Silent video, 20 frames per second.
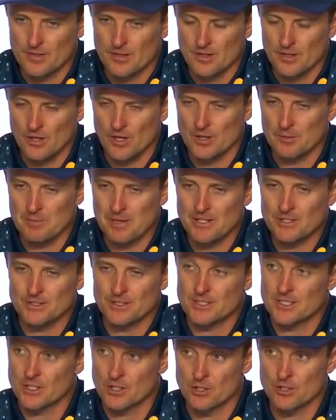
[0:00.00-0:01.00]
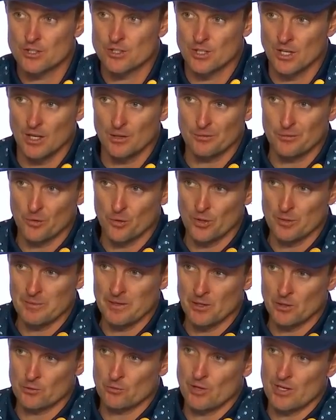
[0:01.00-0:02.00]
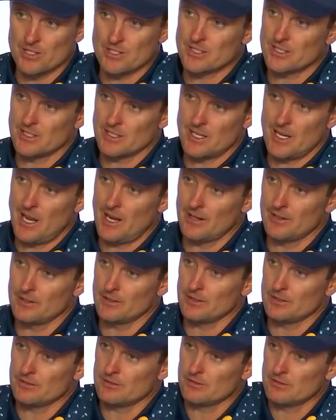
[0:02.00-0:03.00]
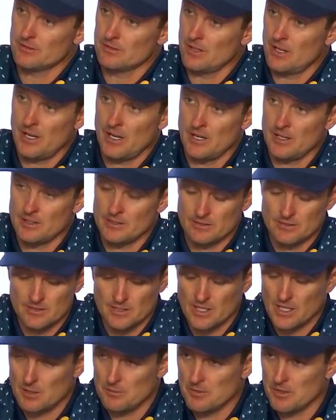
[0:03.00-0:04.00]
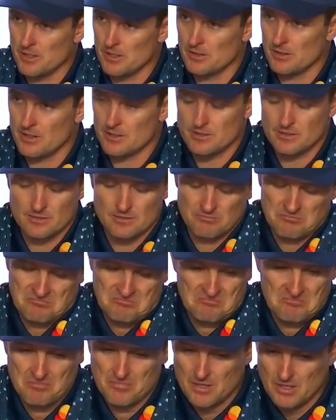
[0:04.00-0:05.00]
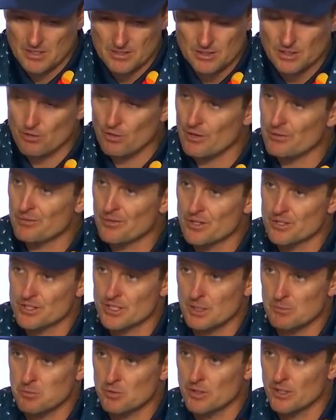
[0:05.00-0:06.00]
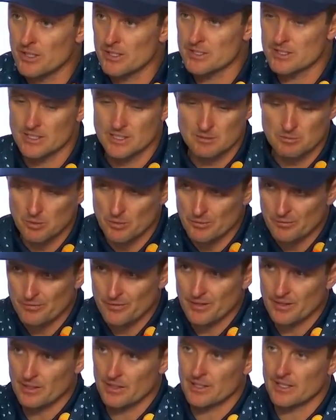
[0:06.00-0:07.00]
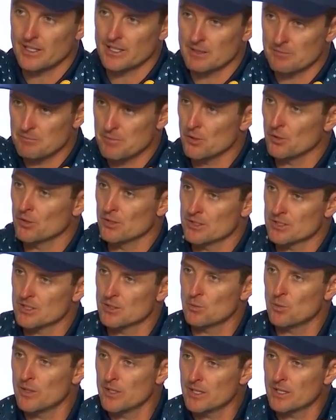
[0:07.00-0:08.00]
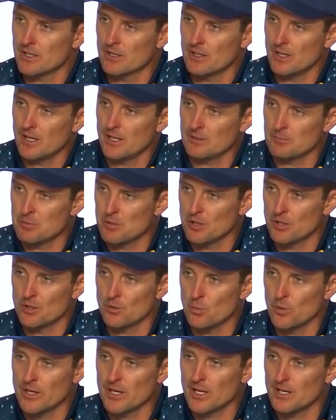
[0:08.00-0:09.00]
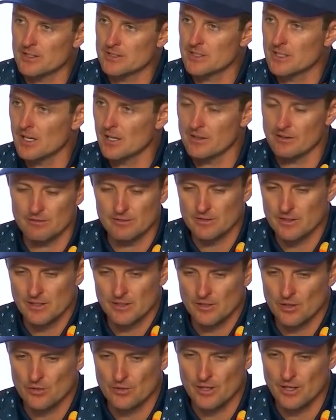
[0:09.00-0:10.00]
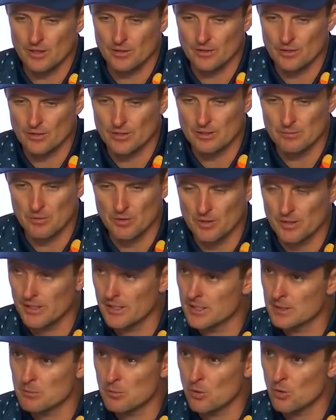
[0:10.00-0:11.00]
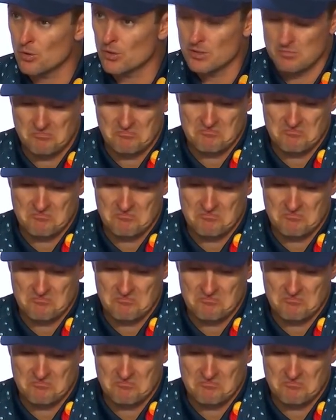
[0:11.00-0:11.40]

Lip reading: You know, I'd imagine it's a good start for him. He looked rusty in Canada, and to come here, it's a great first couple of days. He's probably feeling like he can build into the week and put a good weekend together, and no doubt, you know, him on the leaderboard